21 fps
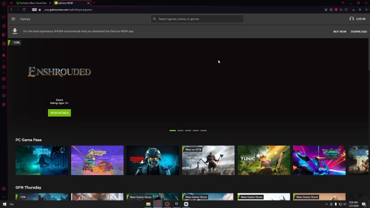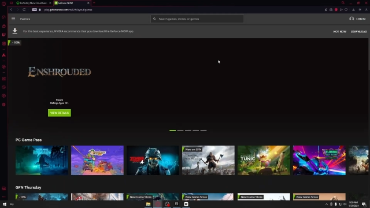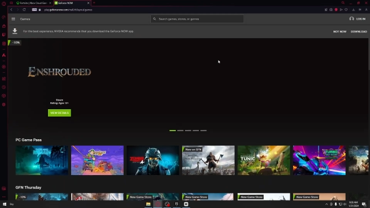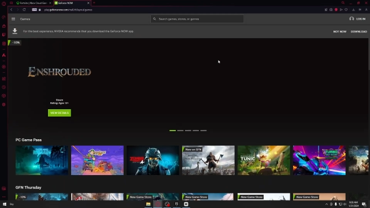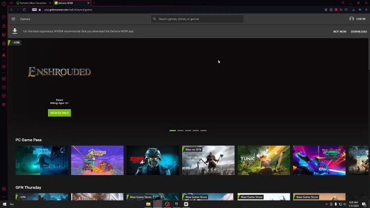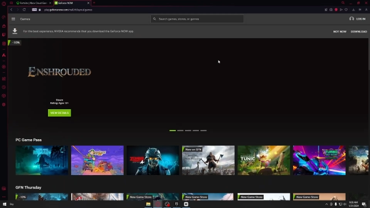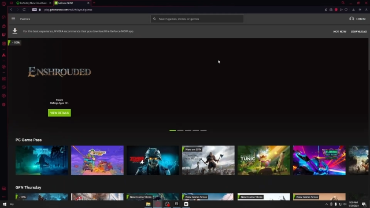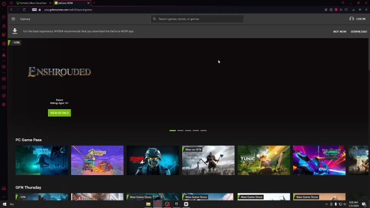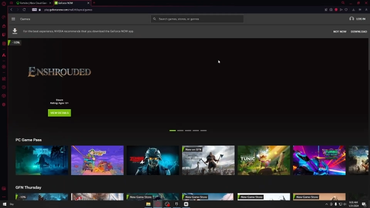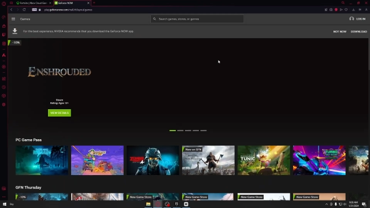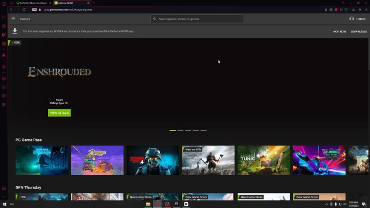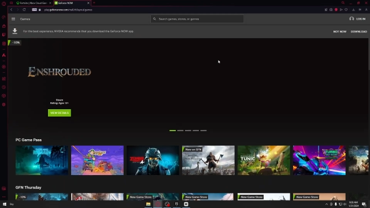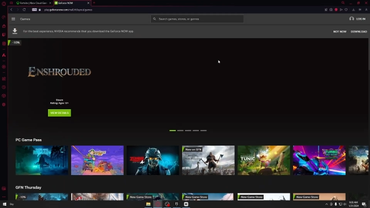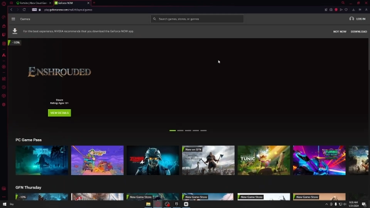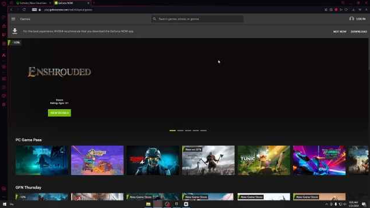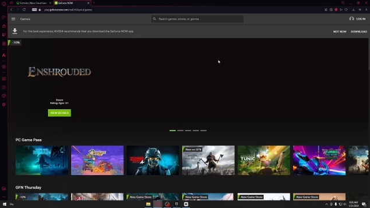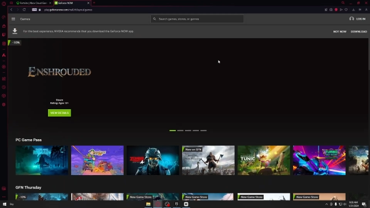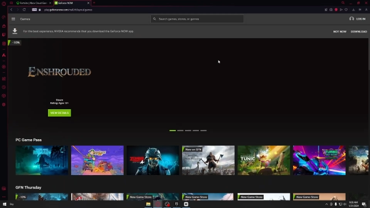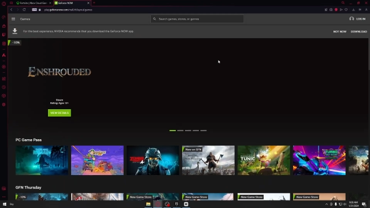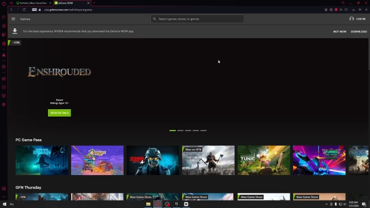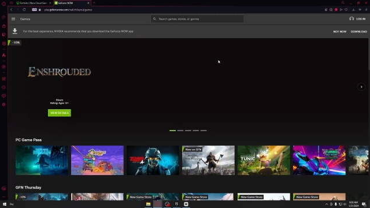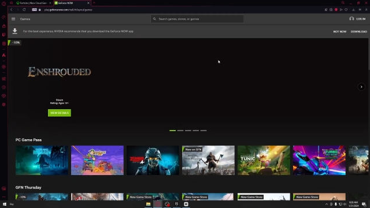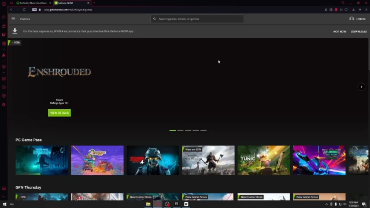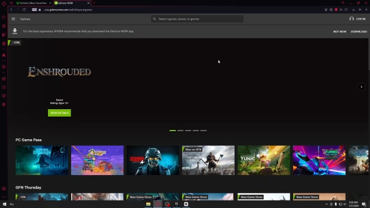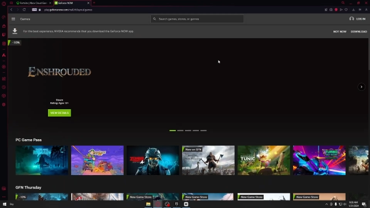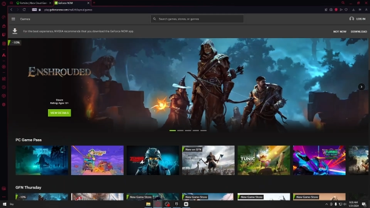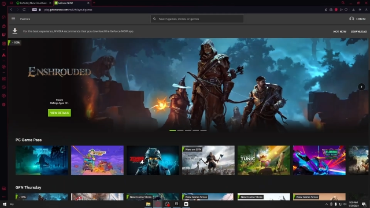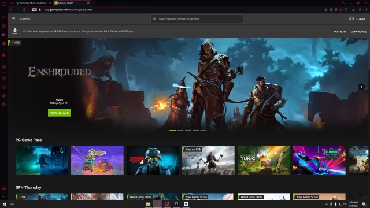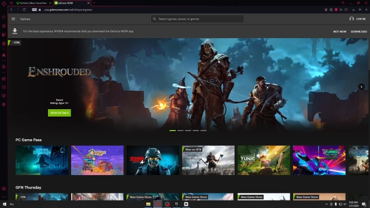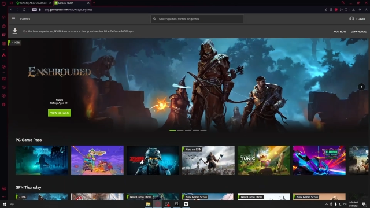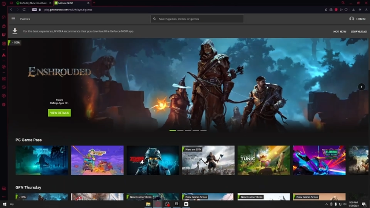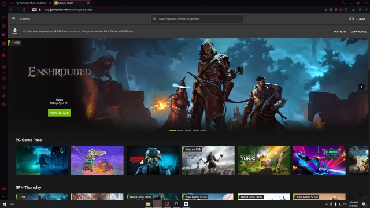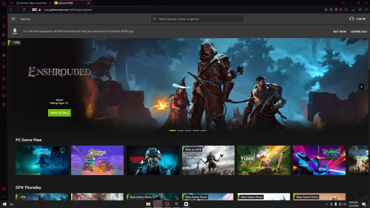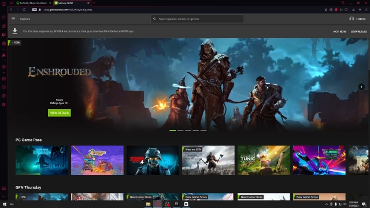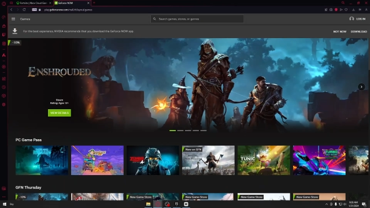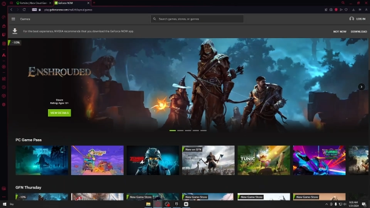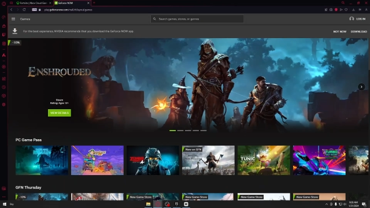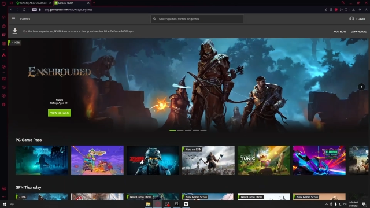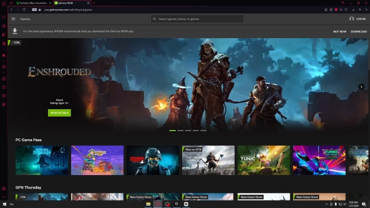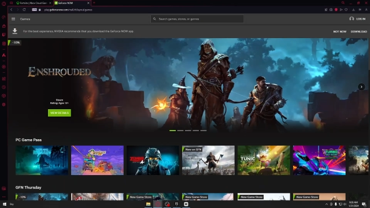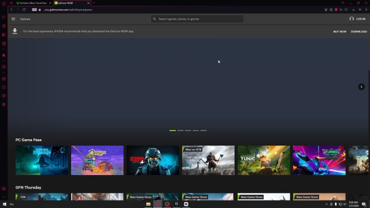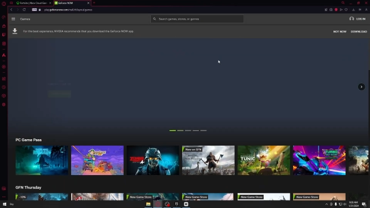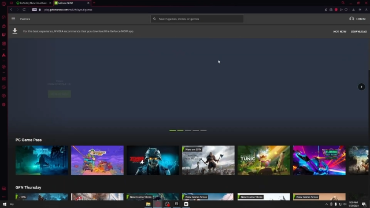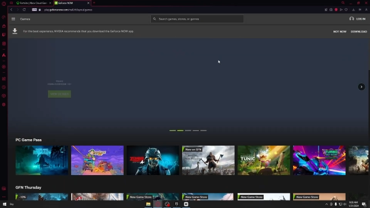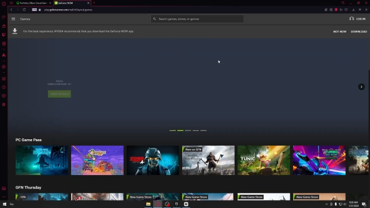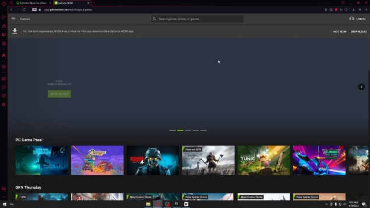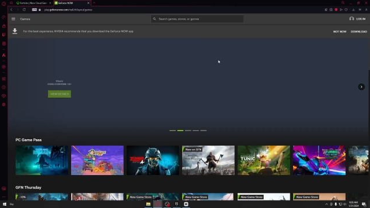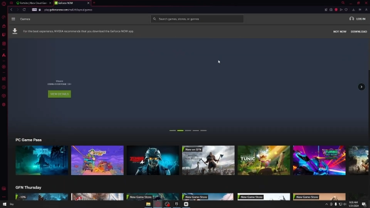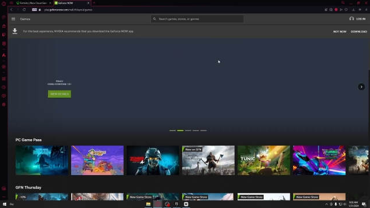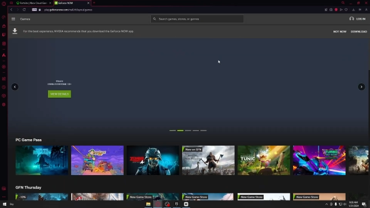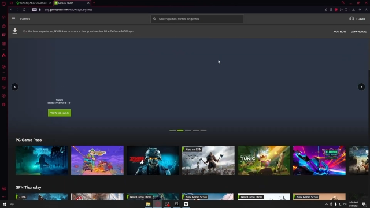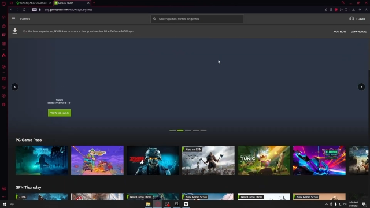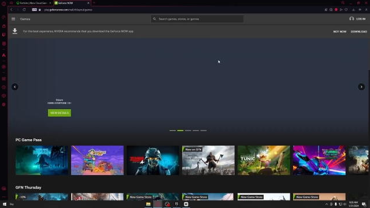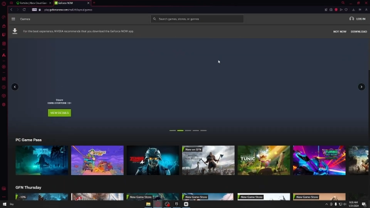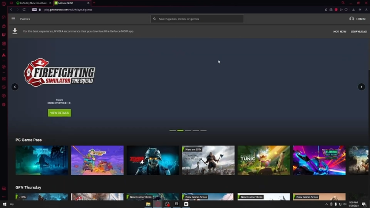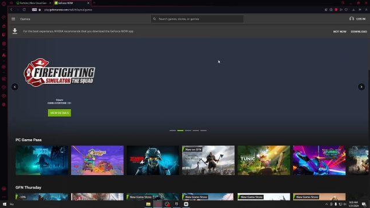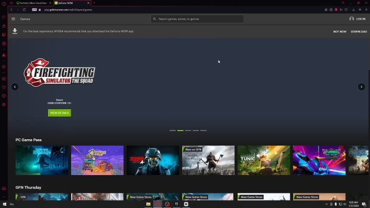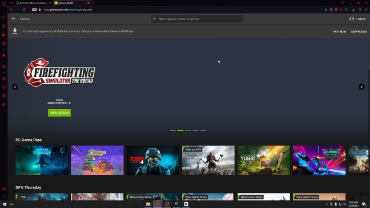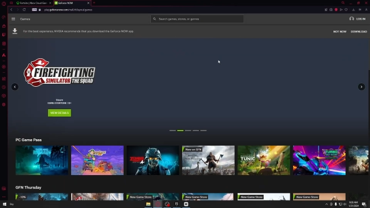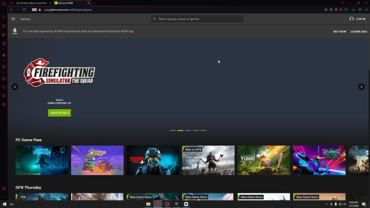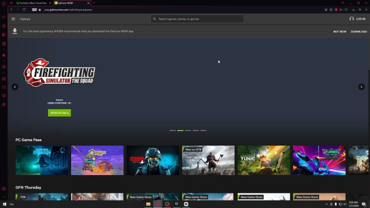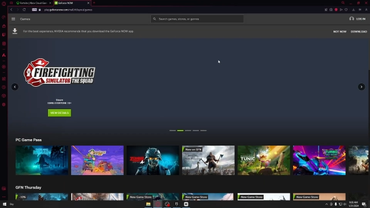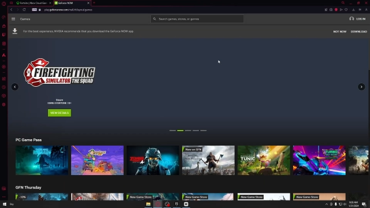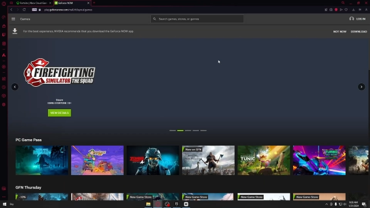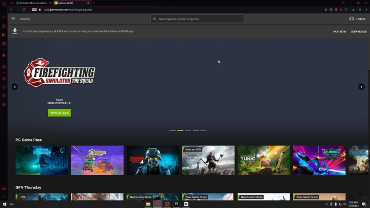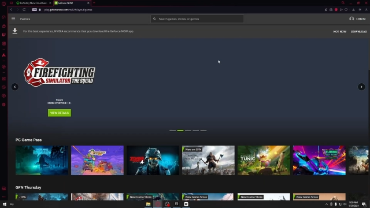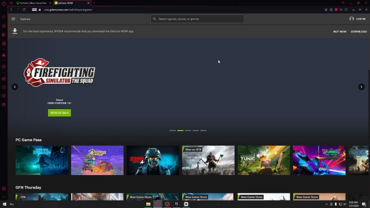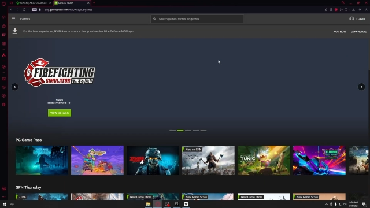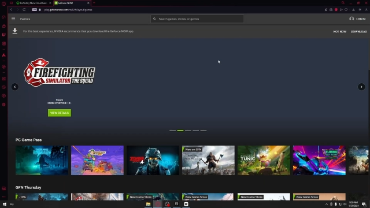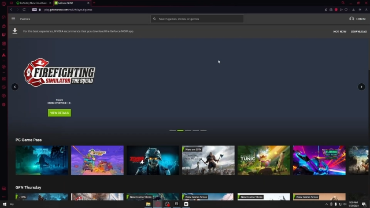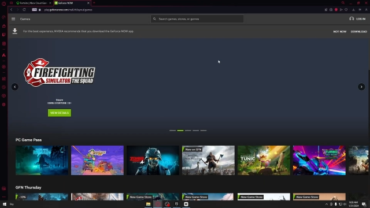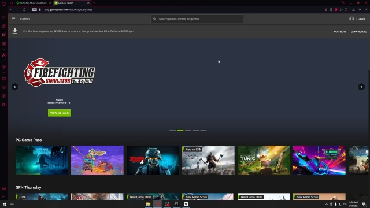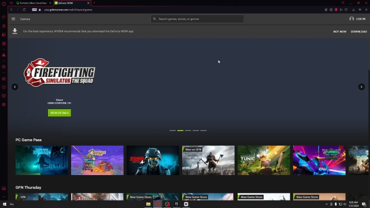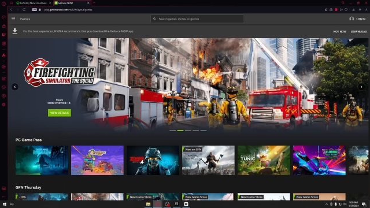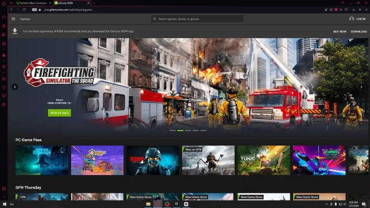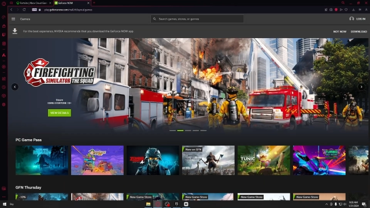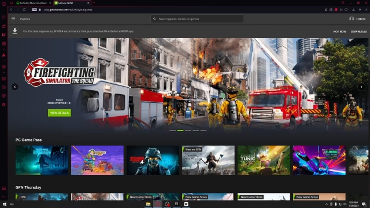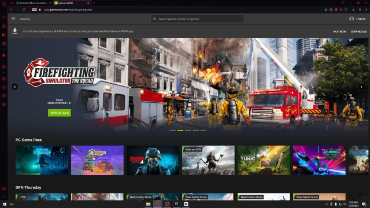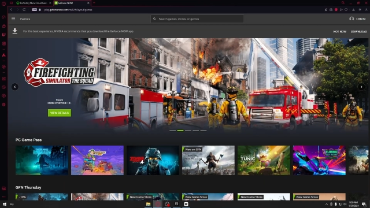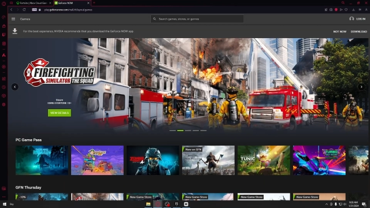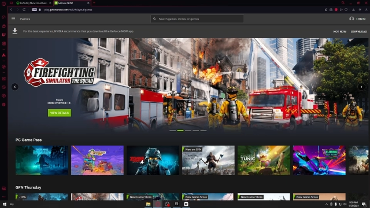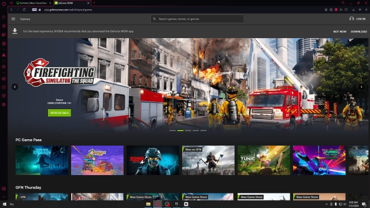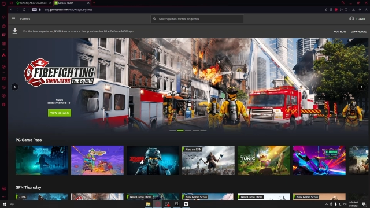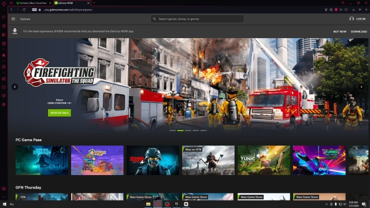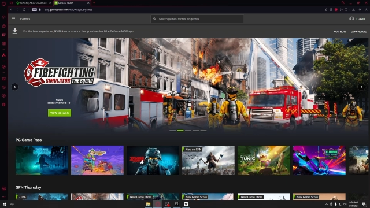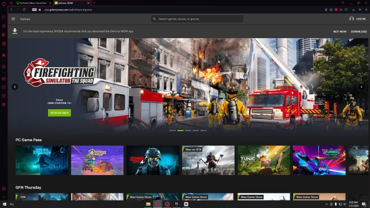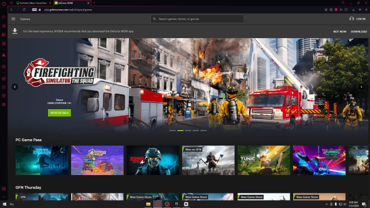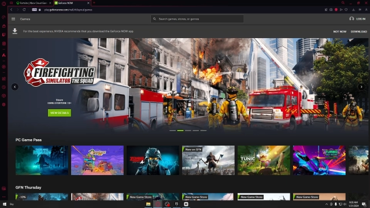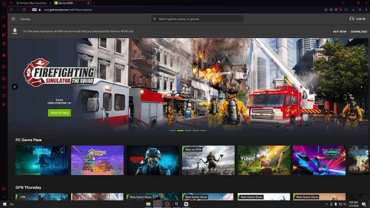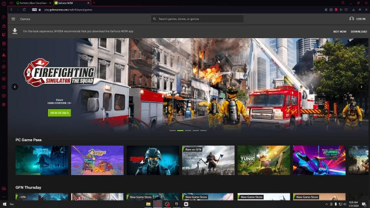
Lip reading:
Nobody's mouth can be seen.